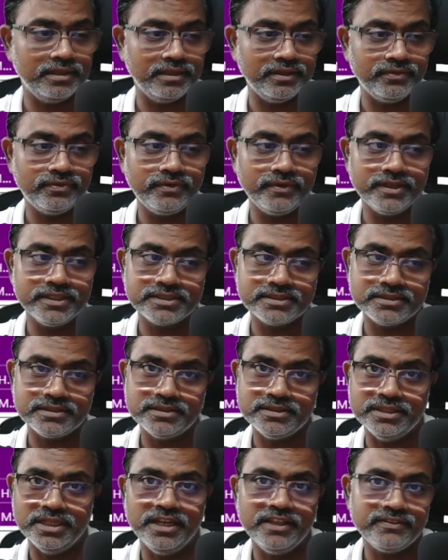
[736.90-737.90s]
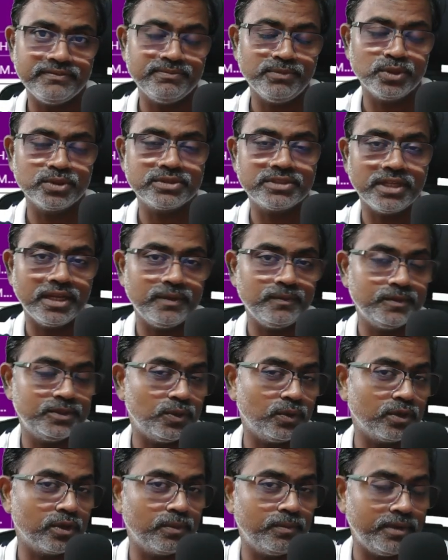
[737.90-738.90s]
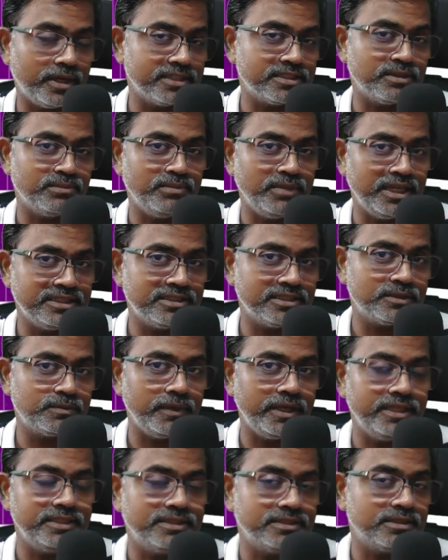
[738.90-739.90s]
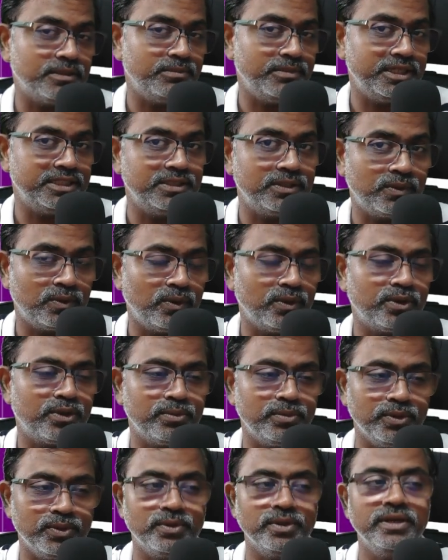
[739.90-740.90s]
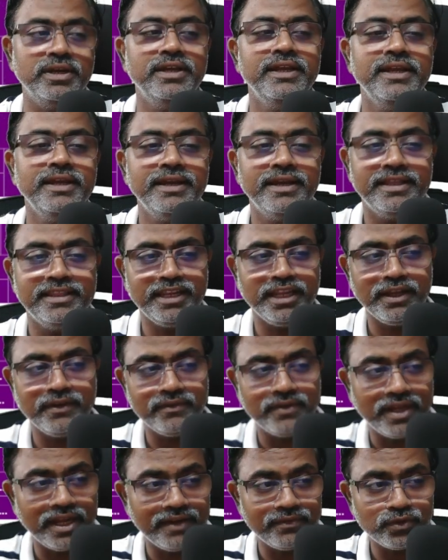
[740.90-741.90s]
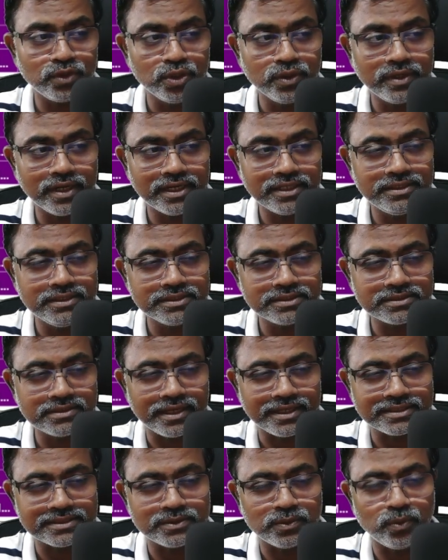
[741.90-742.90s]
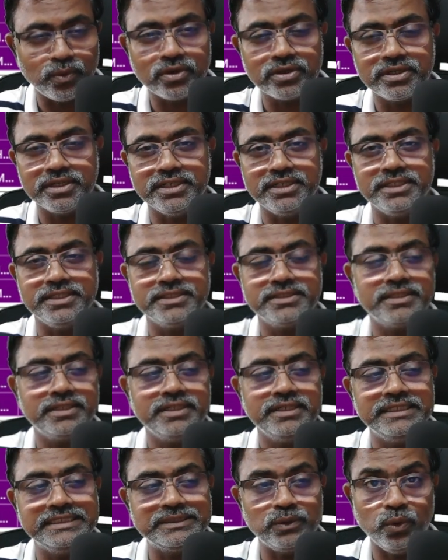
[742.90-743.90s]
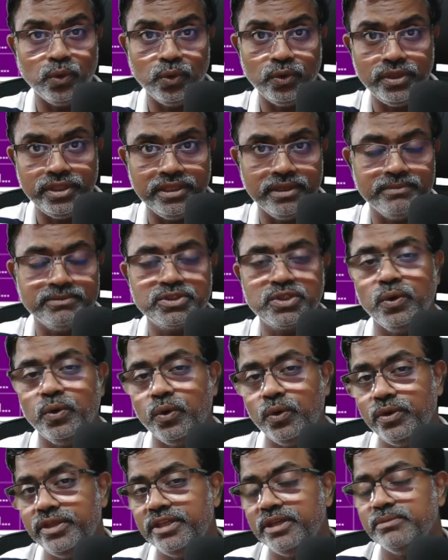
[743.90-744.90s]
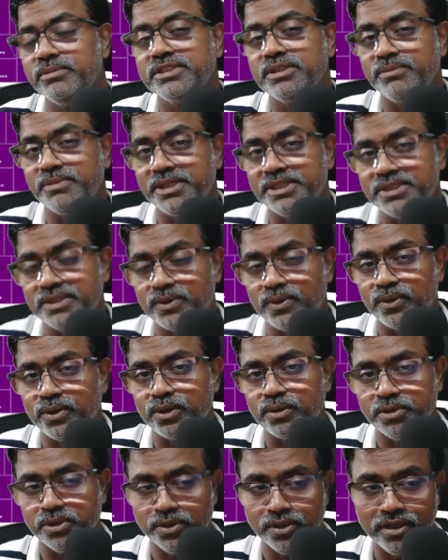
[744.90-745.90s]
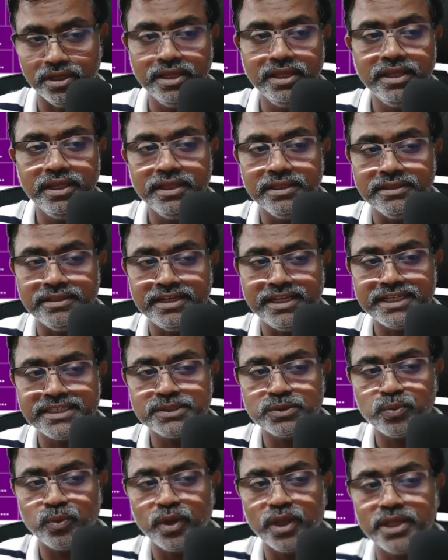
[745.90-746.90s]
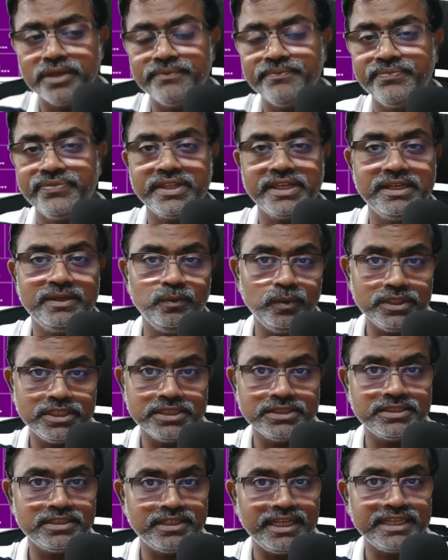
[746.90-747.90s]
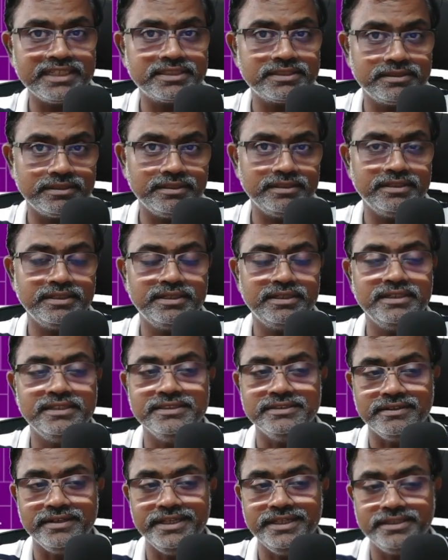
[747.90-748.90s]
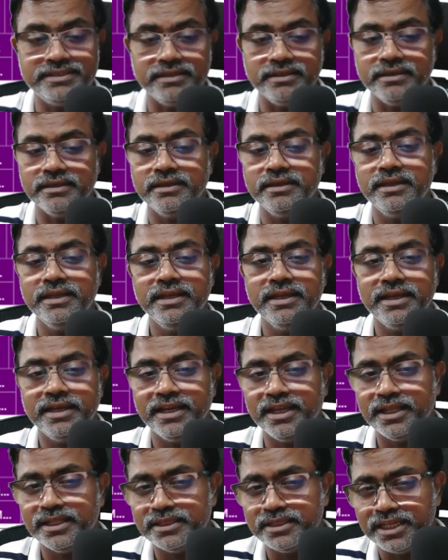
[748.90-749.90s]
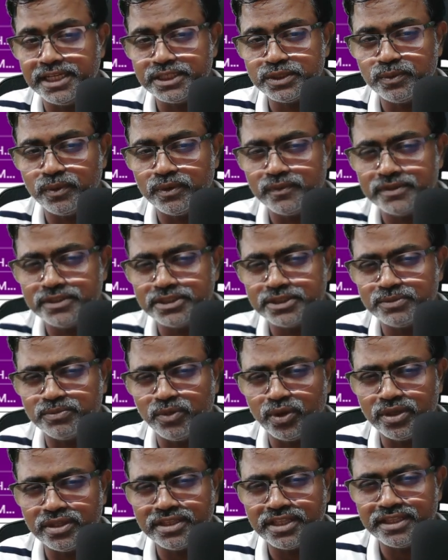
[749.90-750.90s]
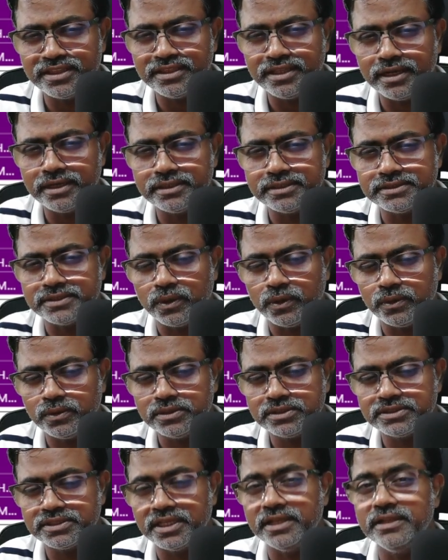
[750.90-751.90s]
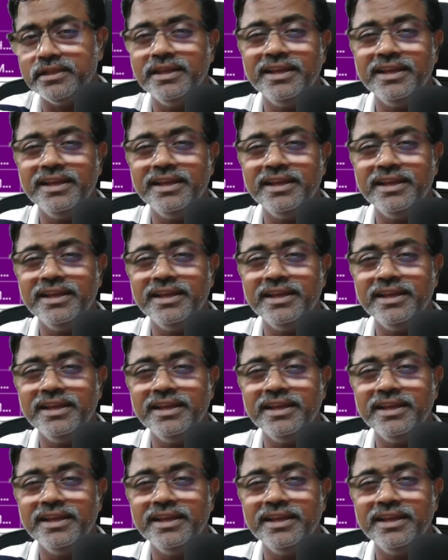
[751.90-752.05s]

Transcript: first the leftmost side which occupies a major space is a major contributor. And then I have to look at this text, what it is, it's OEM. So OEM is the major contributor. The next one, which is the next, is retail. And the next one, which is smaller than that, is wholesale.